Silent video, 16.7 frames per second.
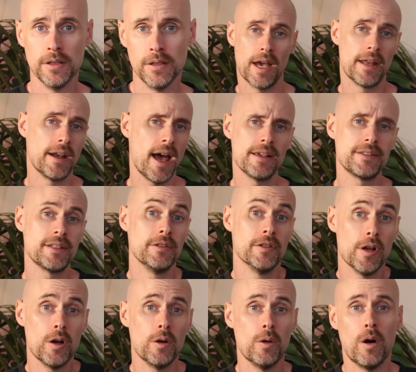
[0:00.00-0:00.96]
And as you
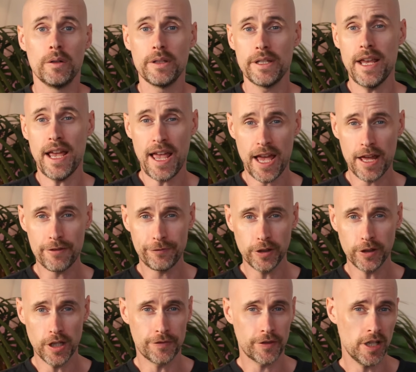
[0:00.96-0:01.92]
know, only a
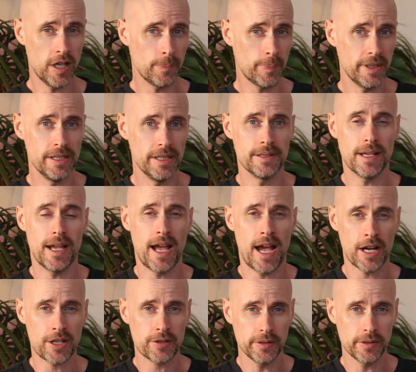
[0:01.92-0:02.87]
handful of companies
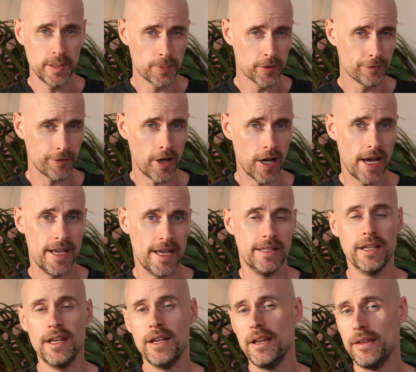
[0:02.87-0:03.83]
actually
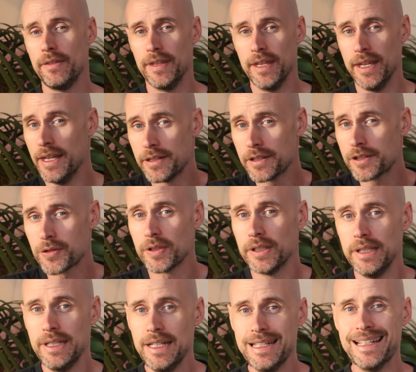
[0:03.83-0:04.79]
provide the
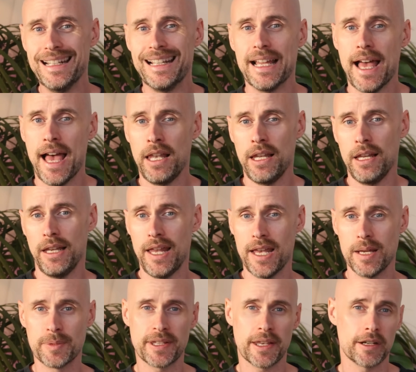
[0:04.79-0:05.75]
industry-leading
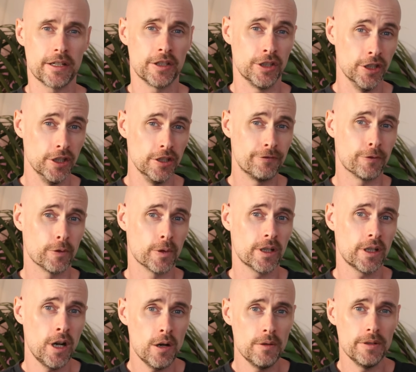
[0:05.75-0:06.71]
LLMs that are good for
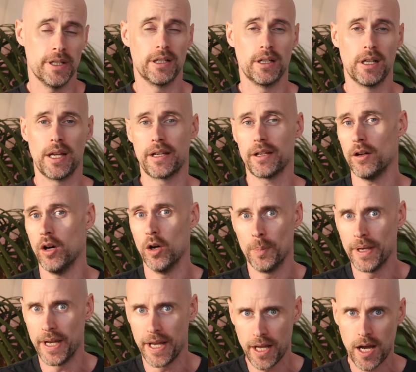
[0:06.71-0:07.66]
coding, like
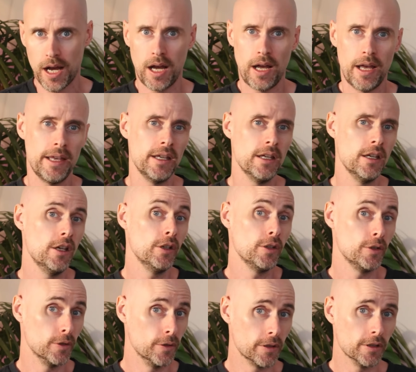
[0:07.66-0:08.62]
OpenAI,
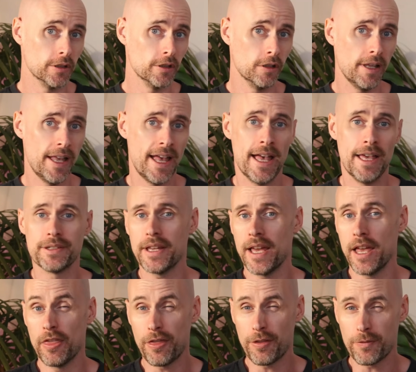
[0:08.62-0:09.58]
Google, and
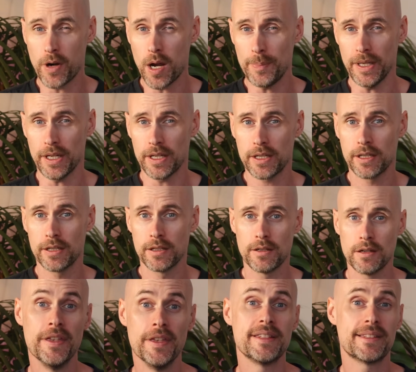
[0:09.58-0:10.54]
Anthropic.
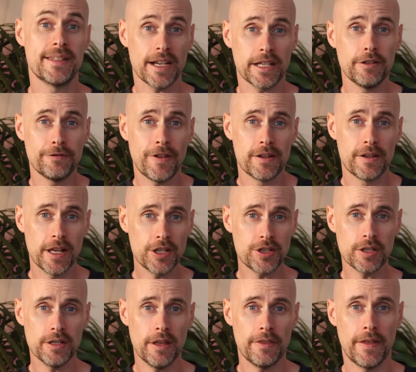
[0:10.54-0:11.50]
The second
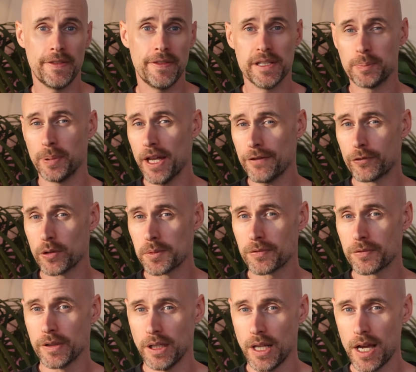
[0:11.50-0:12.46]
foundation that these
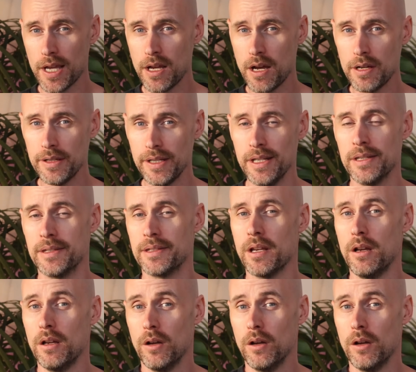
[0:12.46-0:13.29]
platforms rely on is